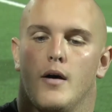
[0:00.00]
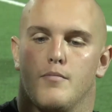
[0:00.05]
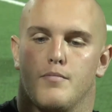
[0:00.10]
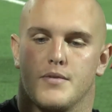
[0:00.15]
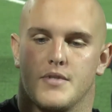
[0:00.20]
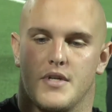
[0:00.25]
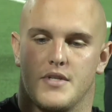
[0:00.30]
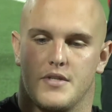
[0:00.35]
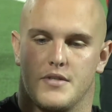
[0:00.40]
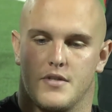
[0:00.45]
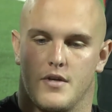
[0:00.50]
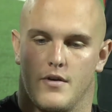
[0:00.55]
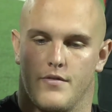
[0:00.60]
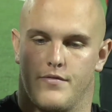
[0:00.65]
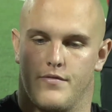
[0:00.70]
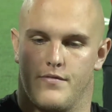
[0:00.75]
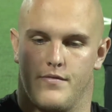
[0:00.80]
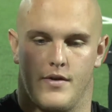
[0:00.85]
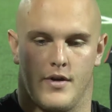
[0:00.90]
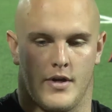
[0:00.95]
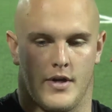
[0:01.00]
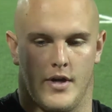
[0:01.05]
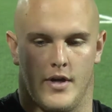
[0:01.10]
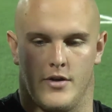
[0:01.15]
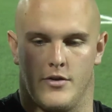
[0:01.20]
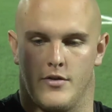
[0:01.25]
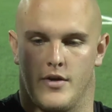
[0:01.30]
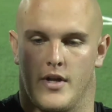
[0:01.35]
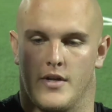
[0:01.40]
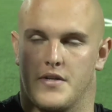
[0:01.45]
presents itself,
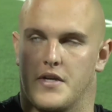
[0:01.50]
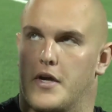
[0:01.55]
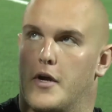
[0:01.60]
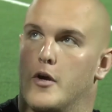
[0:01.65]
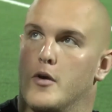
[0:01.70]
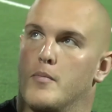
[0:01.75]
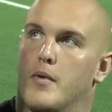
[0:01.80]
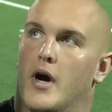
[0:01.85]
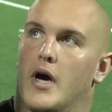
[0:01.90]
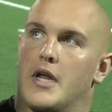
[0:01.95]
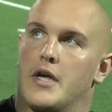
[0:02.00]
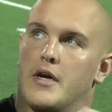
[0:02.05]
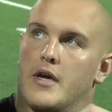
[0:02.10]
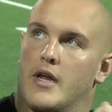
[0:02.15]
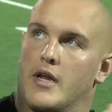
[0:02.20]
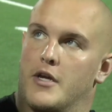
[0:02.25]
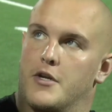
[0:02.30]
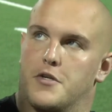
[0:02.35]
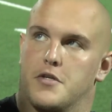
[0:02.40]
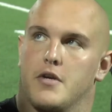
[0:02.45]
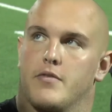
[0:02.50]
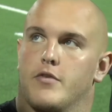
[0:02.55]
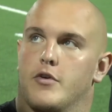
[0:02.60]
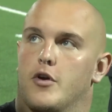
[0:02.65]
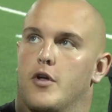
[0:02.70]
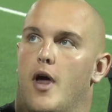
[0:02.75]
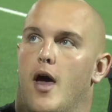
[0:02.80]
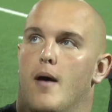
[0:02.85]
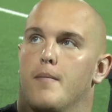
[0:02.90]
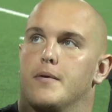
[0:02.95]
again, you got to take care of your body, you got to get yourself in
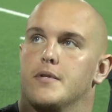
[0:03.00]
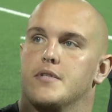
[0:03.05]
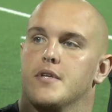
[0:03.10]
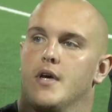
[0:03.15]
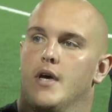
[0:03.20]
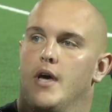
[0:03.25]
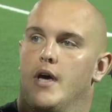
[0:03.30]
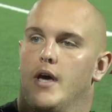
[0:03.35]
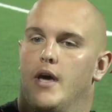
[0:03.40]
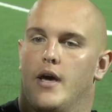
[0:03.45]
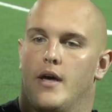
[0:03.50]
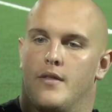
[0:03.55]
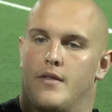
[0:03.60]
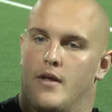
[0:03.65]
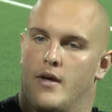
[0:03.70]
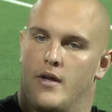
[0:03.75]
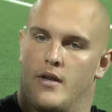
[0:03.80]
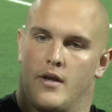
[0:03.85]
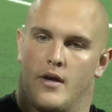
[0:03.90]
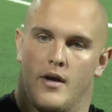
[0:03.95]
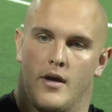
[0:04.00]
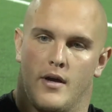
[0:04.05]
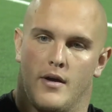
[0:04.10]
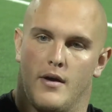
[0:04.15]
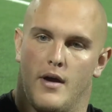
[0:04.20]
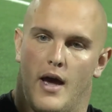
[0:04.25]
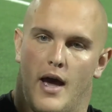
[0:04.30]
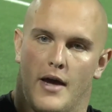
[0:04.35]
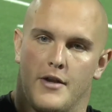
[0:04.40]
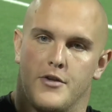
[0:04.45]
good habits. And then
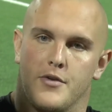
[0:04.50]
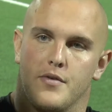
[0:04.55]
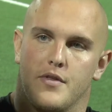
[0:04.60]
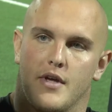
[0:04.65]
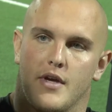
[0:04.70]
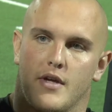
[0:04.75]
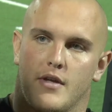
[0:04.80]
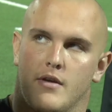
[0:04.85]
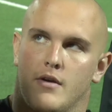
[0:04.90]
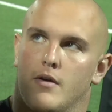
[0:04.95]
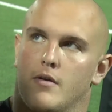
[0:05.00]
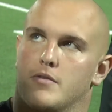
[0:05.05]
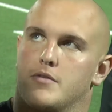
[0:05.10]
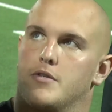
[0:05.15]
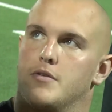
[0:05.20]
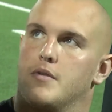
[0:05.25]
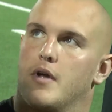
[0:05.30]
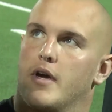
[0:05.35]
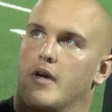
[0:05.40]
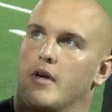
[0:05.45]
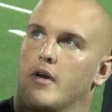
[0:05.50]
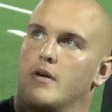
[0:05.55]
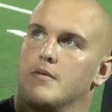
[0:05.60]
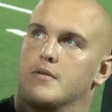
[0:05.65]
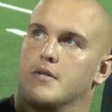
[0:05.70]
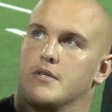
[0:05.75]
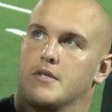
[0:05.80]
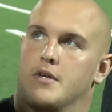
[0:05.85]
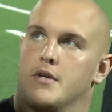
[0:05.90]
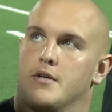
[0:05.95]
I do think, two night games,
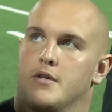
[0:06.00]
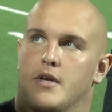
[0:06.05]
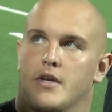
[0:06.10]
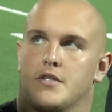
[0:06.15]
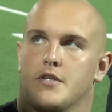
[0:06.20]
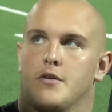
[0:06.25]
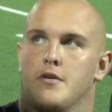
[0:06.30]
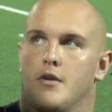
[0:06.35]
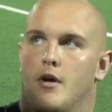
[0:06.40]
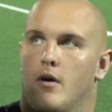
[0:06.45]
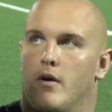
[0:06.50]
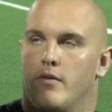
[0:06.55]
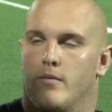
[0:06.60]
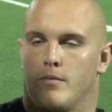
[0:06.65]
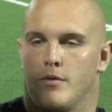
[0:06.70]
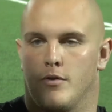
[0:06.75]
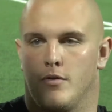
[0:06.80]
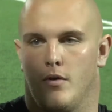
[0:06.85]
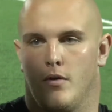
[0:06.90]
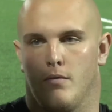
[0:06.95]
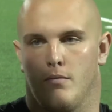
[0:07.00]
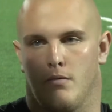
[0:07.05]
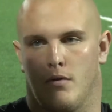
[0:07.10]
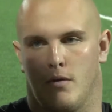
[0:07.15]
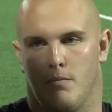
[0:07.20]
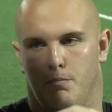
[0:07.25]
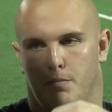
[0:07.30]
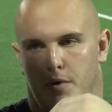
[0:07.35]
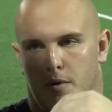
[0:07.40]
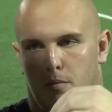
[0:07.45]
because again, next thing
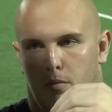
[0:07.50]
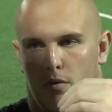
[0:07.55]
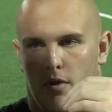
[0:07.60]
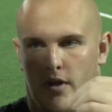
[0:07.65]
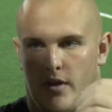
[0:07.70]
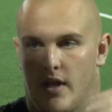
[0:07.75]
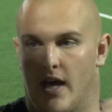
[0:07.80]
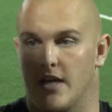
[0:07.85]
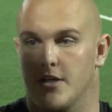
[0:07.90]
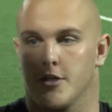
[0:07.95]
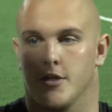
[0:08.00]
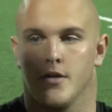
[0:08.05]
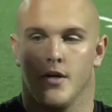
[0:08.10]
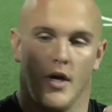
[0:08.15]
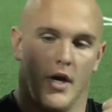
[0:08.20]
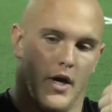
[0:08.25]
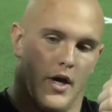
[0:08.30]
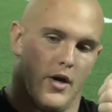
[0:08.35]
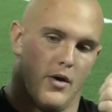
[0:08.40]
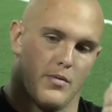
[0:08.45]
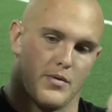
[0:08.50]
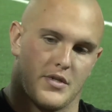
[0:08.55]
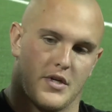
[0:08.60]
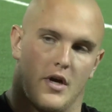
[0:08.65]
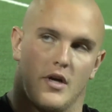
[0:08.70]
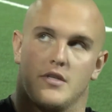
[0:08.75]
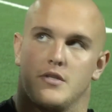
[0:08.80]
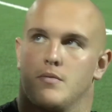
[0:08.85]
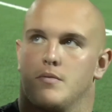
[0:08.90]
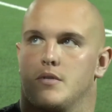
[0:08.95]
people like last year,
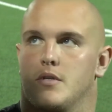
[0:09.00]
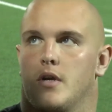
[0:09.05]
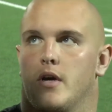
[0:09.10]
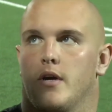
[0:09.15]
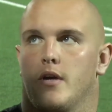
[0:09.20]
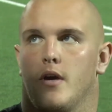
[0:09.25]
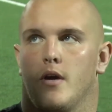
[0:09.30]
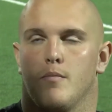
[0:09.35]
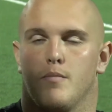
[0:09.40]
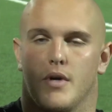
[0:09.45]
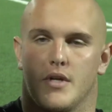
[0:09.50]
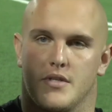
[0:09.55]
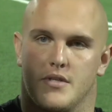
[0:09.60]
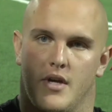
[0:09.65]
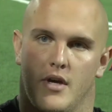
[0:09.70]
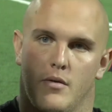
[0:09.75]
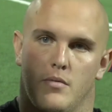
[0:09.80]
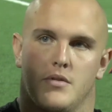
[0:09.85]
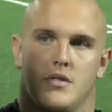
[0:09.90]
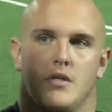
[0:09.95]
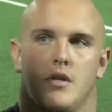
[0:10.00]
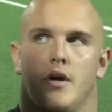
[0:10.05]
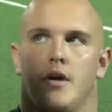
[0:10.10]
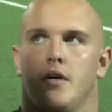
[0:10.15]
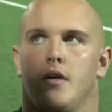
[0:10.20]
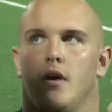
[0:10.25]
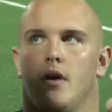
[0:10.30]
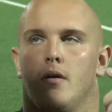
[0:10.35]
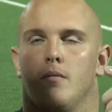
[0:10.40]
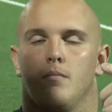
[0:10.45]
Wisconsin was a night game, Penn State was a
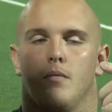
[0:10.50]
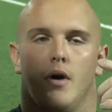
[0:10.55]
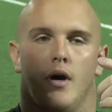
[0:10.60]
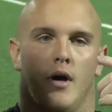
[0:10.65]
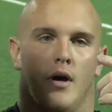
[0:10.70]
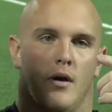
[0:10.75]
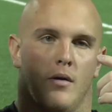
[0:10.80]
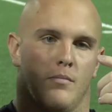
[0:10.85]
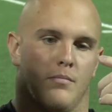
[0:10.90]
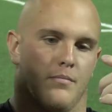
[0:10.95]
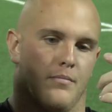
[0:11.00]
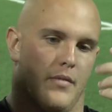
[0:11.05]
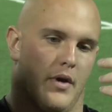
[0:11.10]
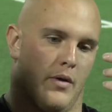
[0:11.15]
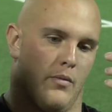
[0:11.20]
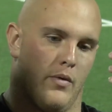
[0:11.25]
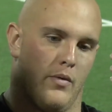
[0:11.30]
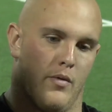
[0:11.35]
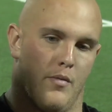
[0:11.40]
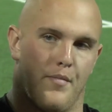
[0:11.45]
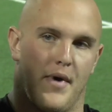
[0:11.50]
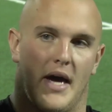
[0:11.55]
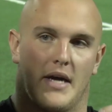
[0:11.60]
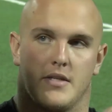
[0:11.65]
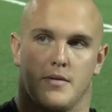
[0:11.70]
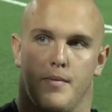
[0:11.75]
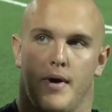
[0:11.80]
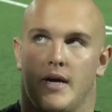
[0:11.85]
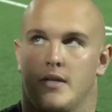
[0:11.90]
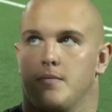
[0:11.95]
night game, and we went
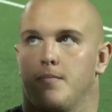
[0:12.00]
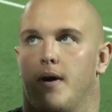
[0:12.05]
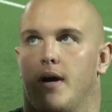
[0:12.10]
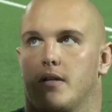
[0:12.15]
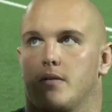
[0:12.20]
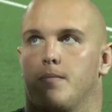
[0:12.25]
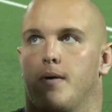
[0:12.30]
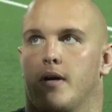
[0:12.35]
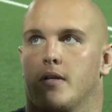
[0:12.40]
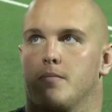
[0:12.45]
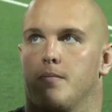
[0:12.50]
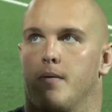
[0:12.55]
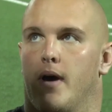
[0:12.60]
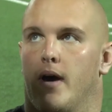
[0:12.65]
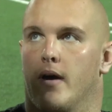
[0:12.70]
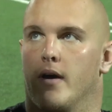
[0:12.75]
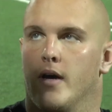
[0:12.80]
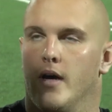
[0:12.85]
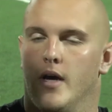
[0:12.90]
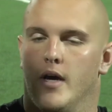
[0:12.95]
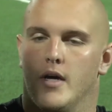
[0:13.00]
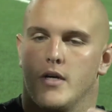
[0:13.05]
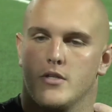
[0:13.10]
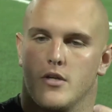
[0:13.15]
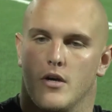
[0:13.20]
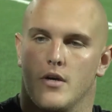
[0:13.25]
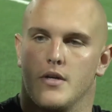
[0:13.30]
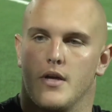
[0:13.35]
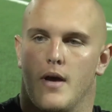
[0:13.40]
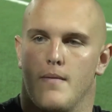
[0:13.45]
back to back to back to back to back.
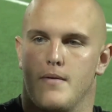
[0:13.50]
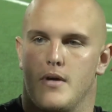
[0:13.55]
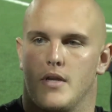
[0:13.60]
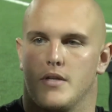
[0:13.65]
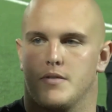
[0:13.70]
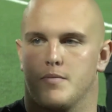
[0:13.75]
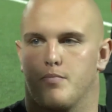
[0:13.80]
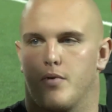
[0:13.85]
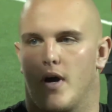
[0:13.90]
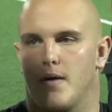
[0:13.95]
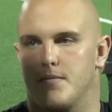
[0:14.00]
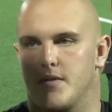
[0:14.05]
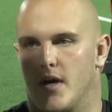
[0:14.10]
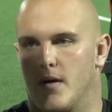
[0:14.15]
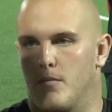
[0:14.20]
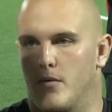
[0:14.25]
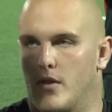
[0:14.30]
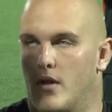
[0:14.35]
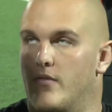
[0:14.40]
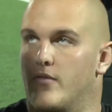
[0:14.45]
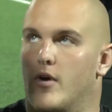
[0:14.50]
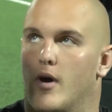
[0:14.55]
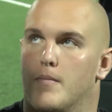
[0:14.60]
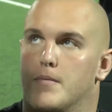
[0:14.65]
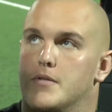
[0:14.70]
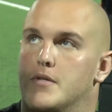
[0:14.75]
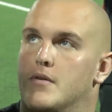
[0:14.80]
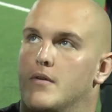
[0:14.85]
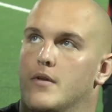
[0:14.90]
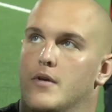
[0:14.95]
So, I mean, it's a prime time. We love the
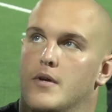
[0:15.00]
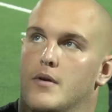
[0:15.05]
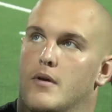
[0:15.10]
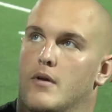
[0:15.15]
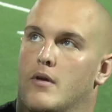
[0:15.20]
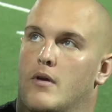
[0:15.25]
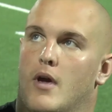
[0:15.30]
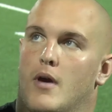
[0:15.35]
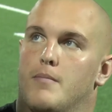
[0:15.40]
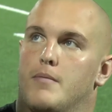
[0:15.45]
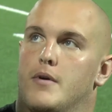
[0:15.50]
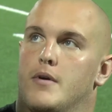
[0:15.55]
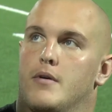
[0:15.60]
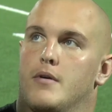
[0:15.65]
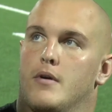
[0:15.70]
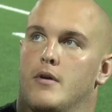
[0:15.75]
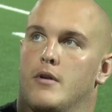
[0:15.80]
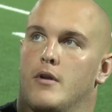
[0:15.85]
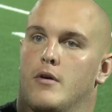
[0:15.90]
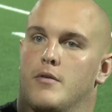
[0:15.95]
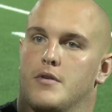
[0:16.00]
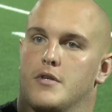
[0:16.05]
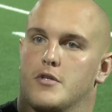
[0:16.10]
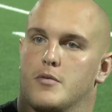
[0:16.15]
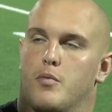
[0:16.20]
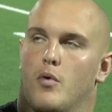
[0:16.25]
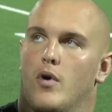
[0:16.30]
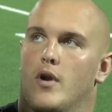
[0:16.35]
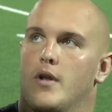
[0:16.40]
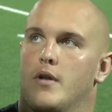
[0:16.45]
opportunity. You can't be,
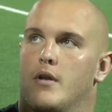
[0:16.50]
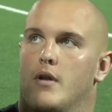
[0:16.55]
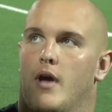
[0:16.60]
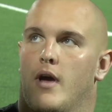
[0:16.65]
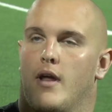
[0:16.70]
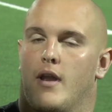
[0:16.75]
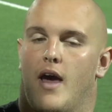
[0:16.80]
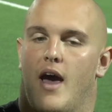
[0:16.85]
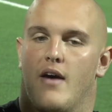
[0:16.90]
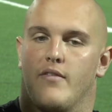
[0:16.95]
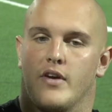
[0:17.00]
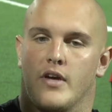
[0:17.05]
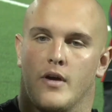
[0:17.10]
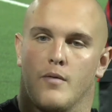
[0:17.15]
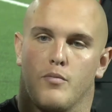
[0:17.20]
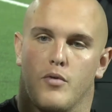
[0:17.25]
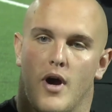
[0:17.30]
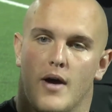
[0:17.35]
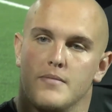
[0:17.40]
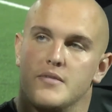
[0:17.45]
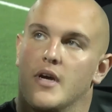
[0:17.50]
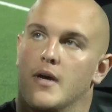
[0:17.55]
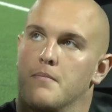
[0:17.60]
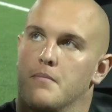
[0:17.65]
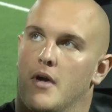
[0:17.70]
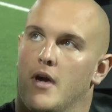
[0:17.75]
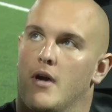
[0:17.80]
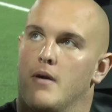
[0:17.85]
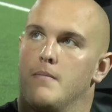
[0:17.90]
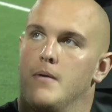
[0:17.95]
disappointed in having a prime time
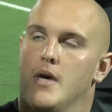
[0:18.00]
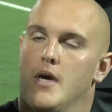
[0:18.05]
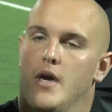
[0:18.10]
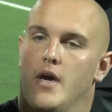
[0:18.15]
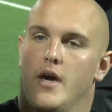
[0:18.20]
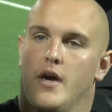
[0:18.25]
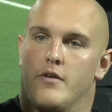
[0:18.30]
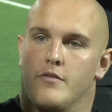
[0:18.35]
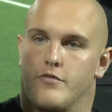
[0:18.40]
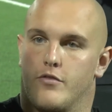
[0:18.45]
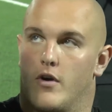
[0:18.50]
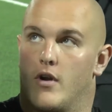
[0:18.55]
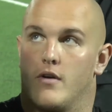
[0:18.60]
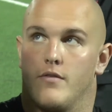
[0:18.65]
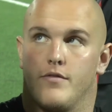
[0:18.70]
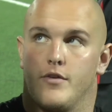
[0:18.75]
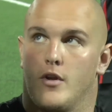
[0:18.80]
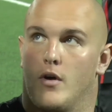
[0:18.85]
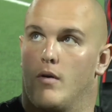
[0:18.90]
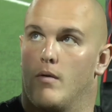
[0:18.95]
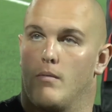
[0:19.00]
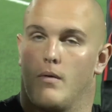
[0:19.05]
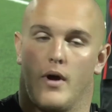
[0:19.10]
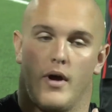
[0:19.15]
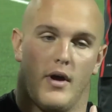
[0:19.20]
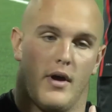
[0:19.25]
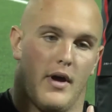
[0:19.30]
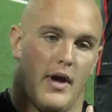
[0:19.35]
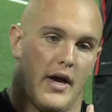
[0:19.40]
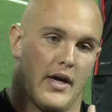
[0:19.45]
game. in front of, you know,
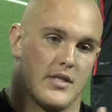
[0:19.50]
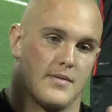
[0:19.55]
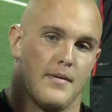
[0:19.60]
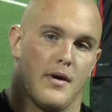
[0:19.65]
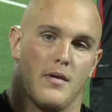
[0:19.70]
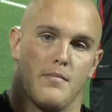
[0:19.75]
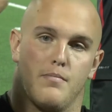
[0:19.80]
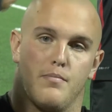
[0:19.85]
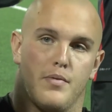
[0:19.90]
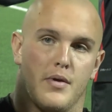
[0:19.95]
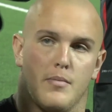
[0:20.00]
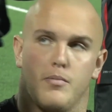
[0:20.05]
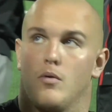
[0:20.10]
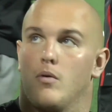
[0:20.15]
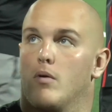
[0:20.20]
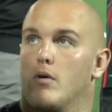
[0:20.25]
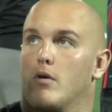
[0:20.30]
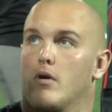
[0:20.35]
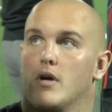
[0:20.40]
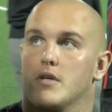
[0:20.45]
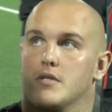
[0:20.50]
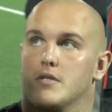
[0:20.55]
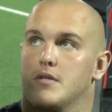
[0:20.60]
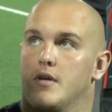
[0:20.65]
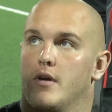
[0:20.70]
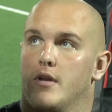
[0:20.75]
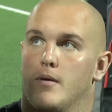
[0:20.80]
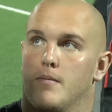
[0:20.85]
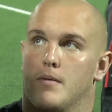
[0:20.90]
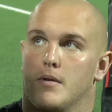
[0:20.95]
X amount of people across
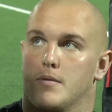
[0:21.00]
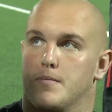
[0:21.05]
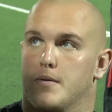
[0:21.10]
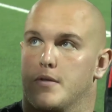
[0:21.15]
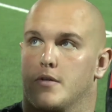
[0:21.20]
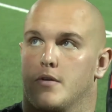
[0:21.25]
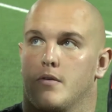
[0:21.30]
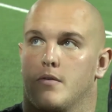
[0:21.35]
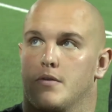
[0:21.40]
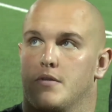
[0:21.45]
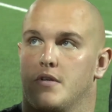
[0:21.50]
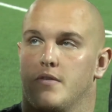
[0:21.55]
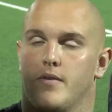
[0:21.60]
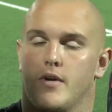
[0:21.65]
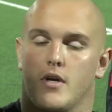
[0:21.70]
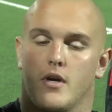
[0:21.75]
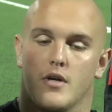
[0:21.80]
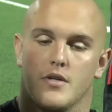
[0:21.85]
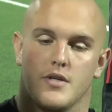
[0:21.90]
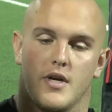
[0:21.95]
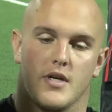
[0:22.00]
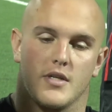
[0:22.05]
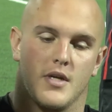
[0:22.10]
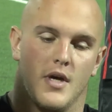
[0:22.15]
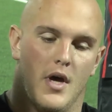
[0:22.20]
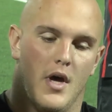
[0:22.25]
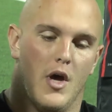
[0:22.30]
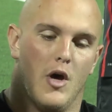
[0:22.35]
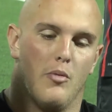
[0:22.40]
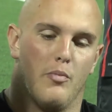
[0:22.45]
the stadium, especially on the TV contracts.
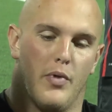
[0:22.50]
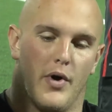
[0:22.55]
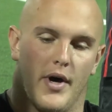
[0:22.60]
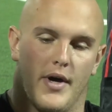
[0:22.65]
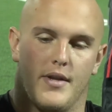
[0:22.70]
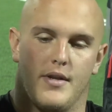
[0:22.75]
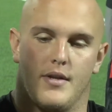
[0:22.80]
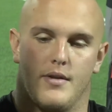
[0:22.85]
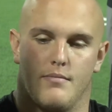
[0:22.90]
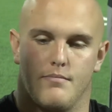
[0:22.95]
Yeah. But